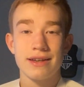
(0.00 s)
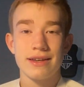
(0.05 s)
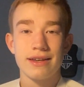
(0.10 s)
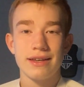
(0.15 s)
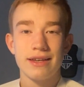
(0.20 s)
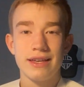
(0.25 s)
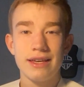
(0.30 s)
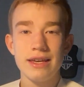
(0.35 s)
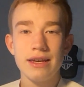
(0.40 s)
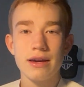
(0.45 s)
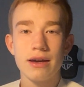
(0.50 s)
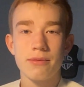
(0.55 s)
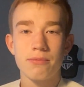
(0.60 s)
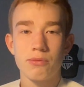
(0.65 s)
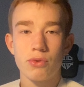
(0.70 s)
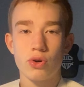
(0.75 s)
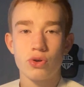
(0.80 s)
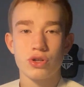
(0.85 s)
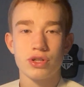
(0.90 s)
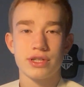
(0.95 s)
he
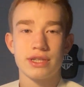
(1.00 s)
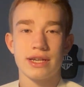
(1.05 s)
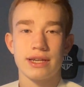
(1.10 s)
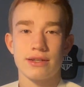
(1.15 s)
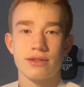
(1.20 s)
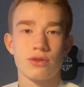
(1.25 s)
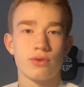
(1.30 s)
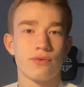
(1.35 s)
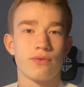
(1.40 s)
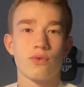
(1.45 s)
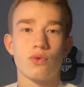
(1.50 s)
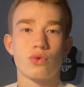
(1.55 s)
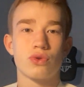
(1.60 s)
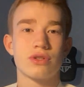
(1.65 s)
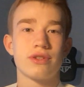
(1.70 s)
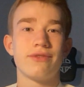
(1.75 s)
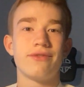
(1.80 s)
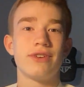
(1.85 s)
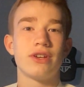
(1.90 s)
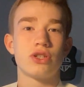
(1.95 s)
emerges as, of
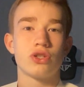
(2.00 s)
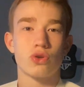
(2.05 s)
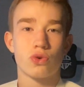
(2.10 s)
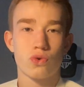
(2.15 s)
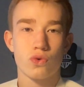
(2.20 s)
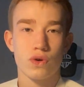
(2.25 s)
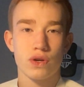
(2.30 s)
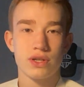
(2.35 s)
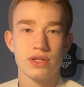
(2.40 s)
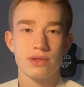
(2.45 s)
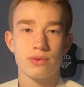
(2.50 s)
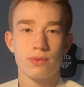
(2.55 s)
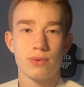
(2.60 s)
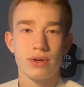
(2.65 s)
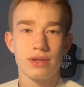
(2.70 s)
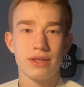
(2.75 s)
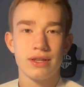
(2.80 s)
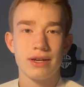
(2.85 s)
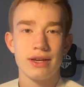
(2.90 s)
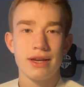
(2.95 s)
course, the victorious
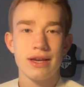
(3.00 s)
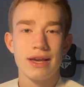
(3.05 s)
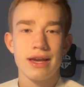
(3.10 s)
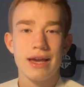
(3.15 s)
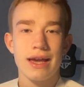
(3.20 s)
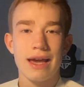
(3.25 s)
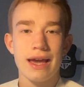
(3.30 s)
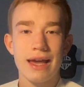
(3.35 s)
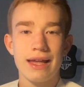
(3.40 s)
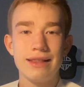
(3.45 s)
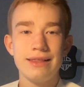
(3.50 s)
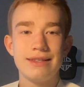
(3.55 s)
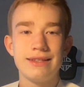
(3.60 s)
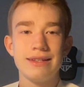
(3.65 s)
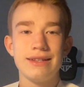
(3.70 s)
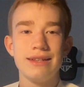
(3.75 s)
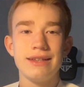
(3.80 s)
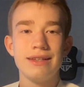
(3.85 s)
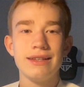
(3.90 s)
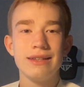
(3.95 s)
one. And
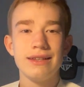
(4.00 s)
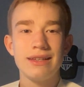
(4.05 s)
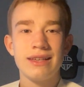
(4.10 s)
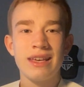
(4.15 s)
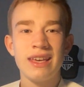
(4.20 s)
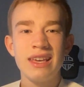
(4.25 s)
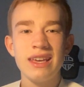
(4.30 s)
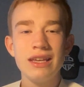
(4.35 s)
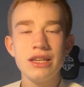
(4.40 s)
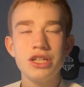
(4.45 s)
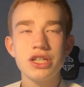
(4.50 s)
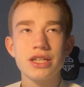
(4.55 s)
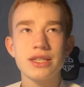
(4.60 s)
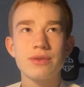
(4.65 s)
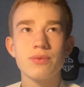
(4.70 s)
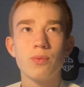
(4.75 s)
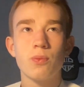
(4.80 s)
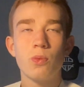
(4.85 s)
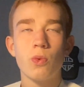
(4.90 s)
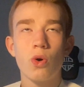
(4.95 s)
he
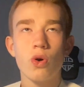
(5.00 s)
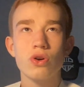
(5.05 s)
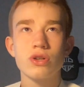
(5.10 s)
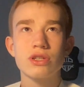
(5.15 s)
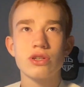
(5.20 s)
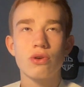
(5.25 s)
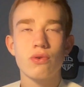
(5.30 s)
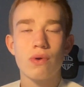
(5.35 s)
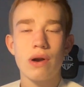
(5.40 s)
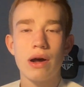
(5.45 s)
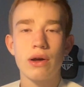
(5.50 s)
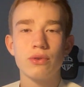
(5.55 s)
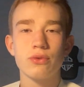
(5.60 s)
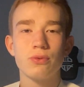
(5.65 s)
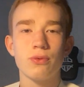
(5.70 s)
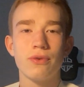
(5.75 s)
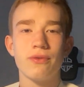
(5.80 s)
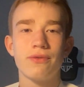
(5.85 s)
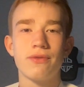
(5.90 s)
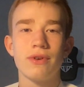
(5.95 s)
just walks around
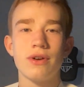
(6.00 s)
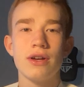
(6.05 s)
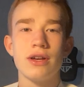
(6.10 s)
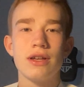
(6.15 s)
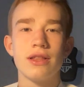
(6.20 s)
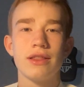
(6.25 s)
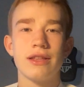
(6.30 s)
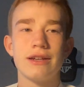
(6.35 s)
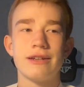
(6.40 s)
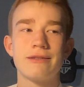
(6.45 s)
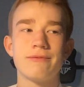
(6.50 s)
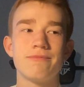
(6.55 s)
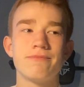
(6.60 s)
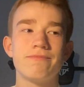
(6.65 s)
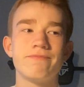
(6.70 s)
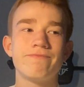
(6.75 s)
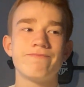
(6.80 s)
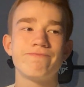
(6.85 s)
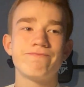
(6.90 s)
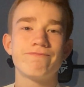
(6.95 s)
with like
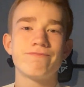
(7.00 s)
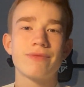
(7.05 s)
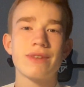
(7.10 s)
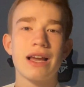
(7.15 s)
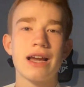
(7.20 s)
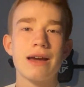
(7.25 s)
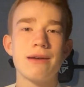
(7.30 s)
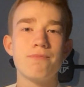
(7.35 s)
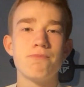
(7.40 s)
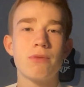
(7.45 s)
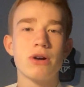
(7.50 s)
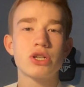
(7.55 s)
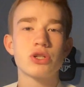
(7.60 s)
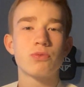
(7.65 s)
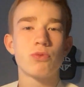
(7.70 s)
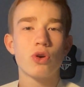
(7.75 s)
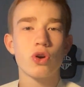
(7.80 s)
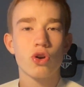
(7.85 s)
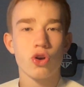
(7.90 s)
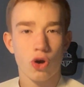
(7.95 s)
a much
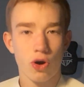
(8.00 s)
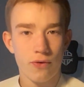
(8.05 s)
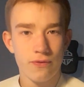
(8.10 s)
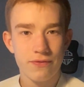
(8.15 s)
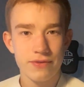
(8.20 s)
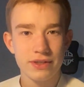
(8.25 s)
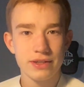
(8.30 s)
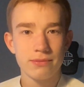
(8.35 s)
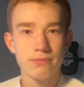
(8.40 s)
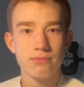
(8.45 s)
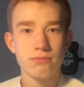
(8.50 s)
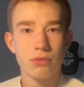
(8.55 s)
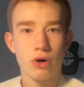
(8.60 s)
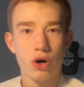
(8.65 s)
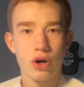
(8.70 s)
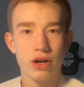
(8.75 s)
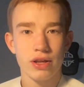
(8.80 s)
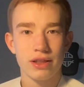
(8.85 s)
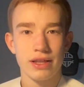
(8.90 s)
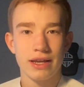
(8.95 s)
more confident
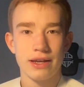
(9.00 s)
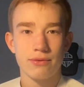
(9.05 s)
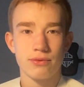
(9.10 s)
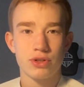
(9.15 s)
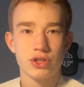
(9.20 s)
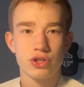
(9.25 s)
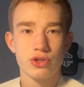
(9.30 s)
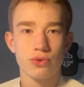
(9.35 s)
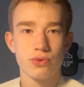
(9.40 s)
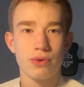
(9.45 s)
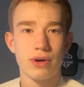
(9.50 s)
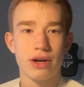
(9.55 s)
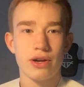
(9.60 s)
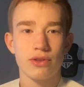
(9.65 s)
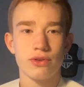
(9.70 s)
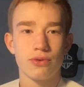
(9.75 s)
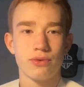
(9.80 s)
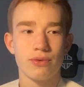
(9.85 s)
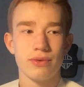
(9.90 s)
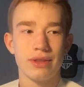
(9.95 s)
body language. So I
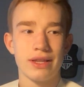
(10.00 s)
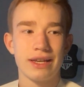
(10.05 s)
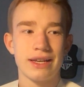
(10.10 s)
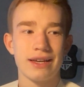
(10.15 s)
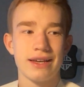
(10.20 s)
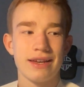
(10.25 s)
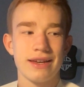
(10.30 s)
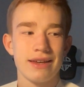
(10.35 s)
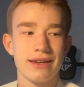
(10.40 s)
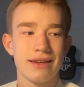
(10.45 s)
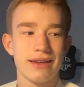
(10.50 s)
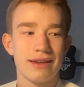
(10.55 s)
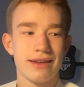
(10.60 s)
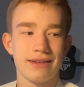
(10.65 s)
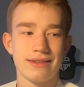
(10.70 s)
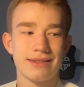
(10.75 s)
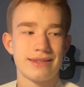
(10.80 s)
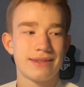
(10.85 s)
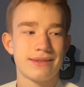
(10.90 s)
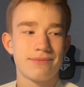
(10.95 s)
don't know, like
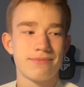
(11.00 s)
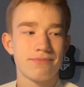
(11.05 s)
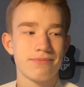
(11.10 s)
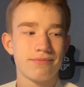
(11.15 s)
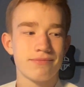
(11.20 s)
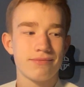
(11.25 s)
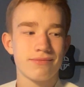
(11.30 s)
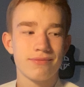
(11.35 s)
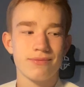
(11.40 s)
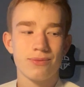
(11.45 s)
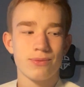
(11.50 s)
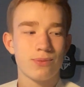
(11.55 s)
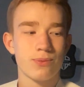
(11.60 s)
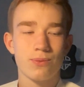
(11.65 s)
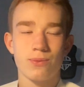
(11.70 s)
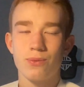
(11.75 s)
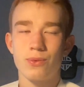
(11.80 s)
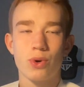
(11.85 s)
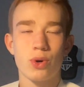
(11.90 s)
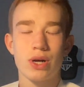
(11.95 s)
his,
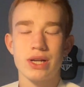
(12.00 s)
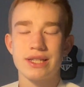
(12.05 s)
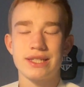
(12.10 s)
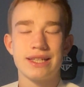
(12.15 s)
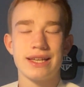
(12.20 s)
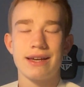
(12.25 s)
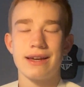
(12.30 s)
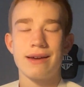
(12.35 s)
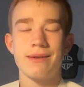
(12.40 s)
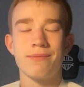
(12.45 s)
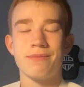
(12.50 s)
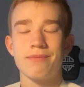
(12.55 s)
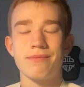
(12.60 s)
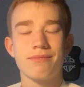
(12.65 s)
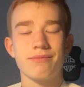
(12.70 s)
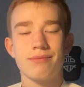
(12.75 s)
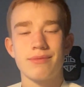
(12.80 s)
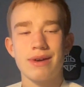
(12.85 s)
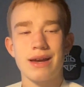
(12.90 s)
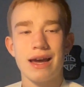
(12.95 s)
what is the
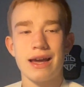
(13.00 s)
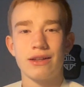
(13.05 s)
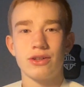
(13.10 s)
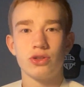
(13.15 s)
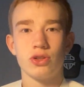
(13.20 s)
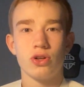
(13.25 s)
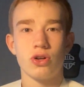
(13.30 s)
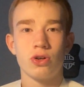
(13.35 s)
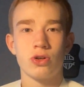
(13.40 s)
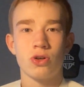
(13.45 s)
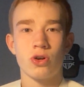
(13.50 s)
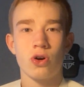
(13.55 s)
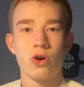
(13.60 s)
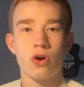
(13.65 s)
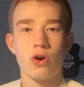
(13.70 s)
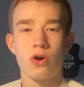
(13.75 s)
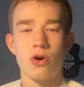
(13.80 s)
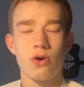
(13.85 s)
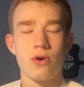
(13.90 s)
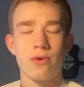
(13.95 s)
analog
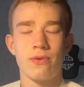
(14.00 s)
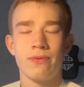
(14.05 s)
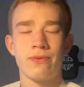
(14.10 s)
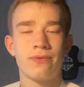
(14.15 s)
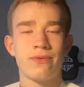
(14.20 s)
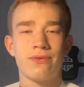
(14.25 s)
of